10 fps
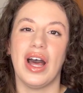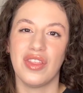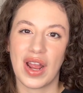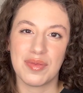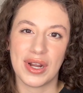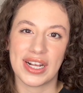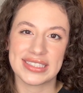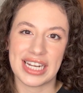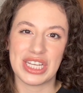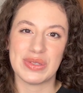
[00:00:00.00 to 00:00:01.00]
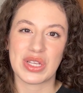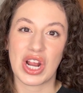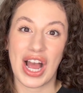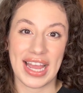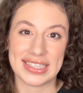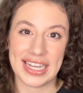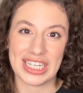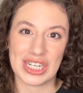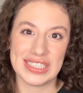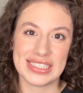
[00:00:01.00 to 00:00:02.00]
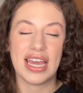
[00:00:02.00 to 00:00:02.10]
other eye products I use are eyeliners. I